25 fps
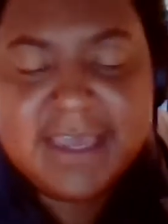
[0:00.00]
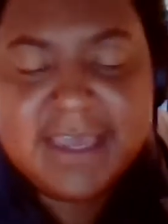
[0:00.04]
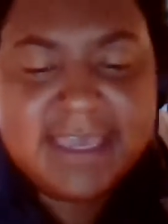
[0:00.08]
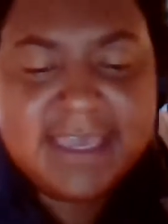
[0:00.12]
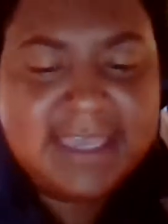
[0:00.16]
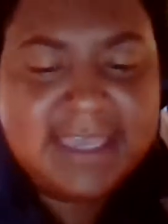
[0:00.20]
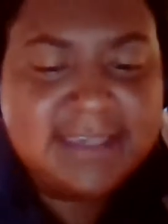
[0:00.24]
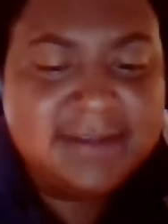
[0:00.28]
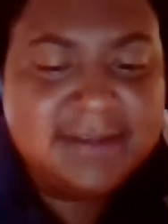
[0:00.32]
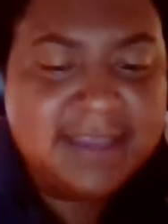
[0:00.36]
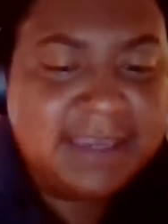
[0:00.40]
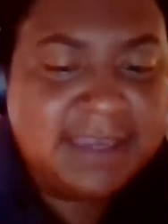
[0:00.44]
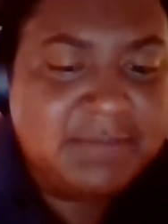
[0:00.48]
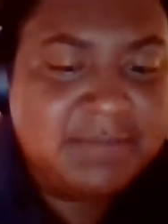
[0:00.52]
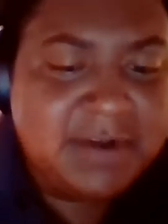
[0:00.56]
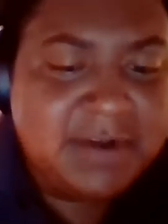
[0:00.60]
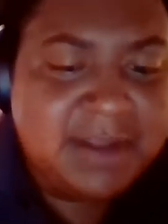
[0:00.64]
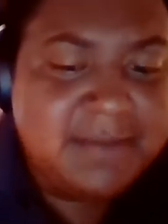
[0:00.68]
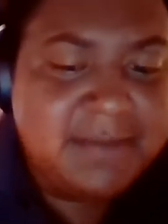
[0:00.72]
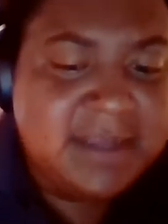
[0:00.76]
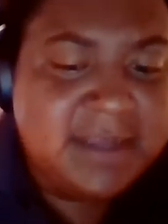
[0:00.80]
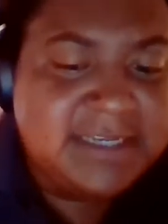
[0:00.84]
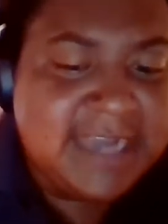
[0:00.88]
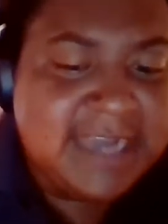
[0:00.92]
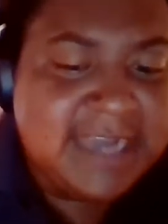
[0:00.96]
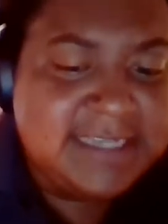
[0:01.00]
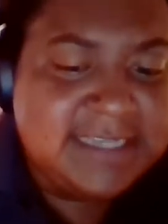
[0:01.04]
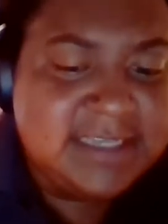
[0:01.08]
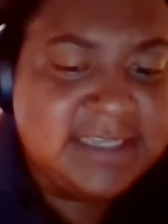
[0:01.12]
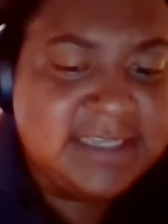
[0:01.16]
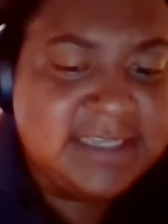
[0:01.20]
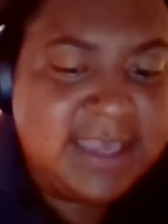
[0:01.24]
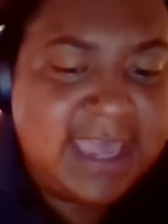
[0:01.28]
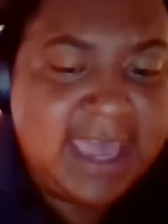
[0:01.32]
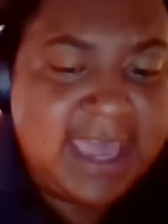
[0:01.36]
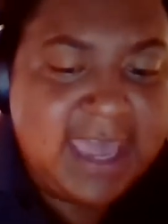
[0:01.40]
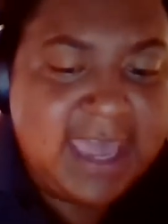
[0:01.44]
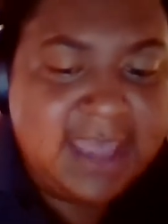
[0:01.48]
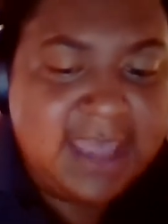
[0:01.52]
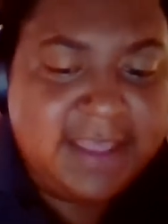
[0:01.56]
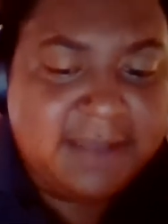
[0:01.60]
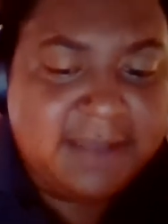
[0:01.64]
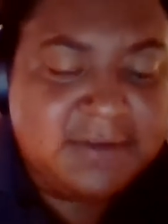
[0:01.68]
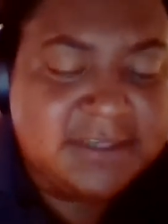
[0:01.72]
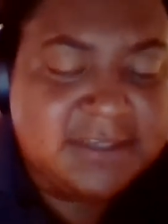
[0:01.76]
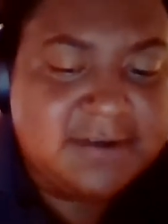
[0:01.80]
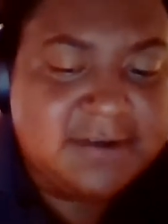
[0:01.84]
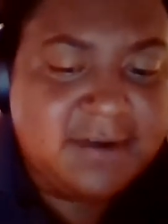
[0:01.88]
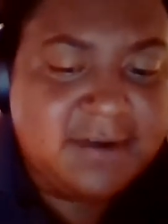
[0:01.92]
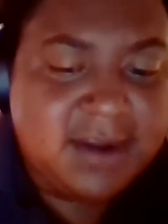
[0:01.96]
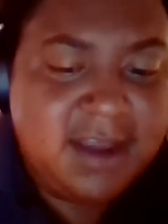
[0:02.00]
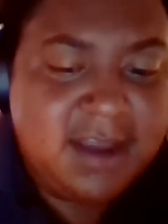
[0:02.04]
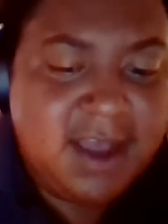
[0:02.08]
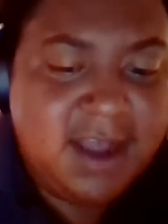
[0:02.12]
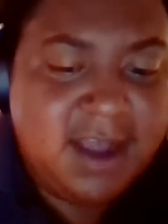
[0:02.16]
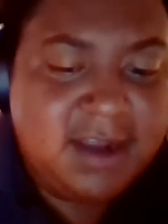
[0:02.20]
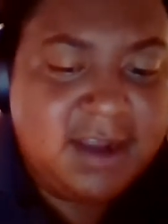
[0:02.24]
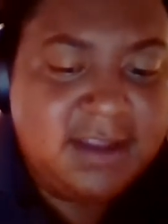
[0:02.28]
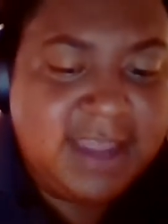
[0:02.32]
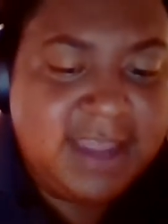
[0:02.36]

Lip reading: He's like pretty much asking like, "Hey, like what's going on?"